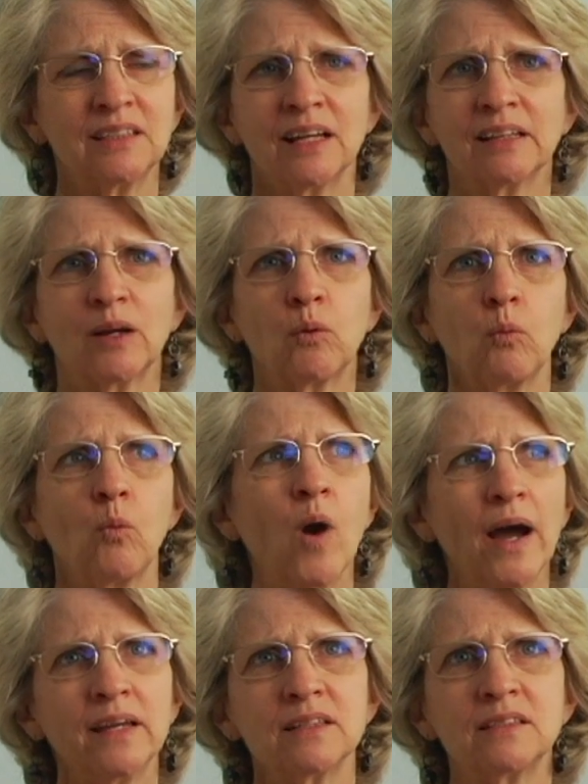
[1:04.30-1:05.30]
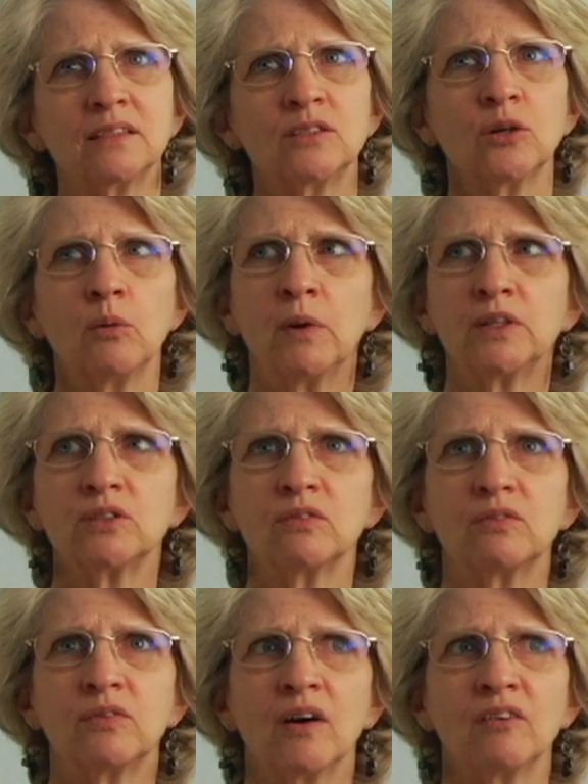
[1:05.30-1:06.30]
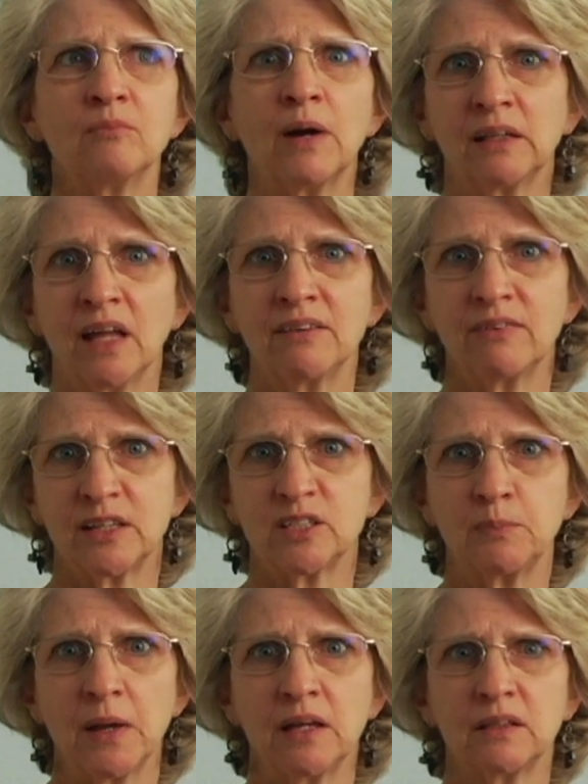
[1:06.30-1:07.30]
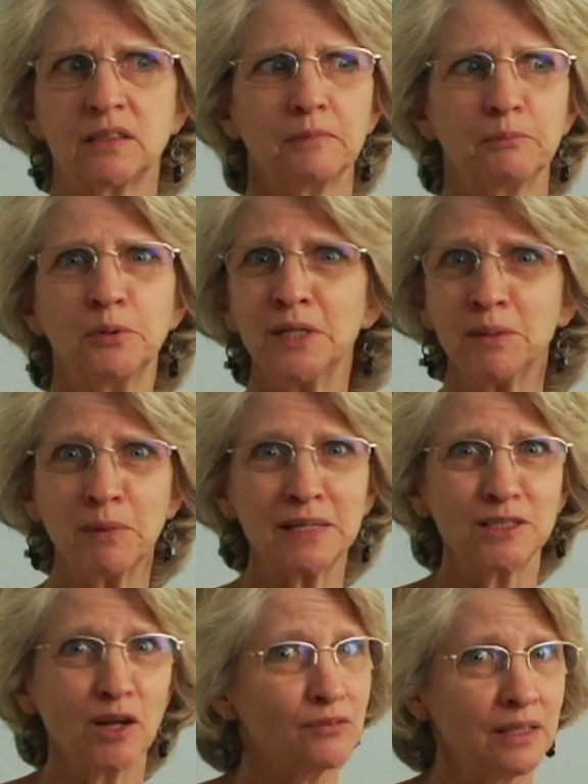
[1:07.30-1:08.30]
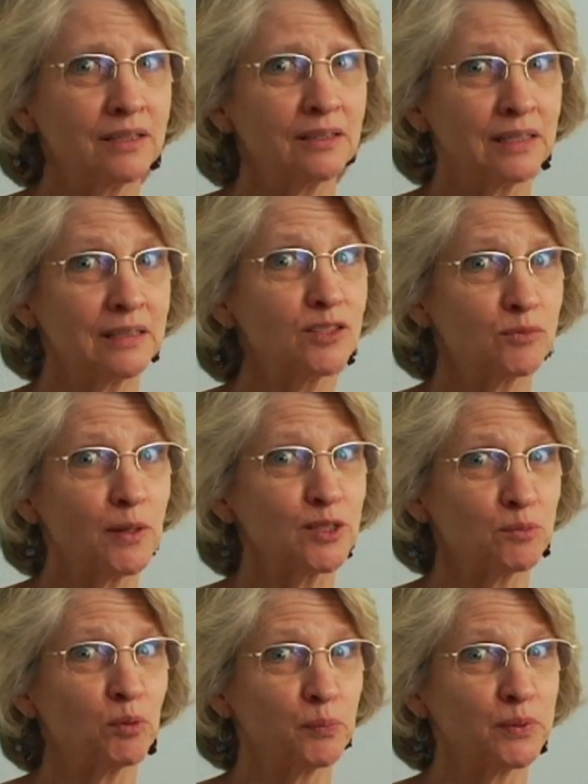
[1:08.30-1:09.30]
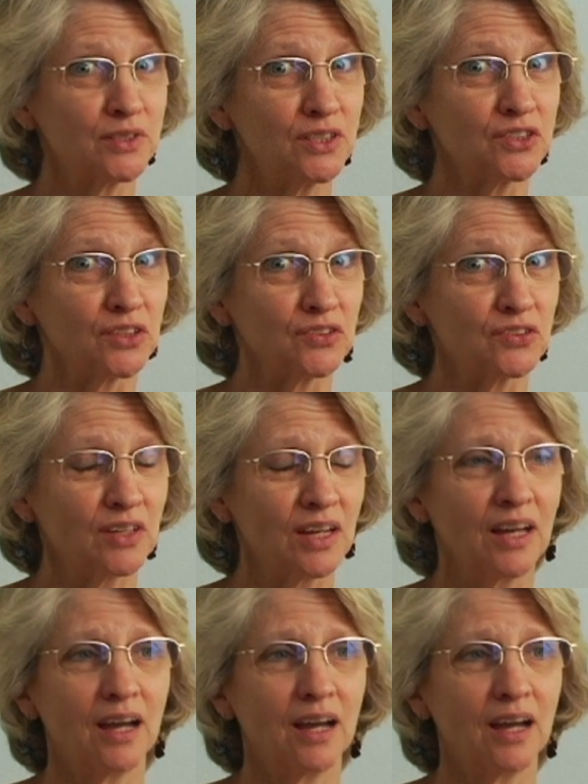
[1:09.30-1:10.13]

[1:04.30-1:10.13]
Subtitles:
at that like, why is it so much of my life I spend putting myself in indispensable positions?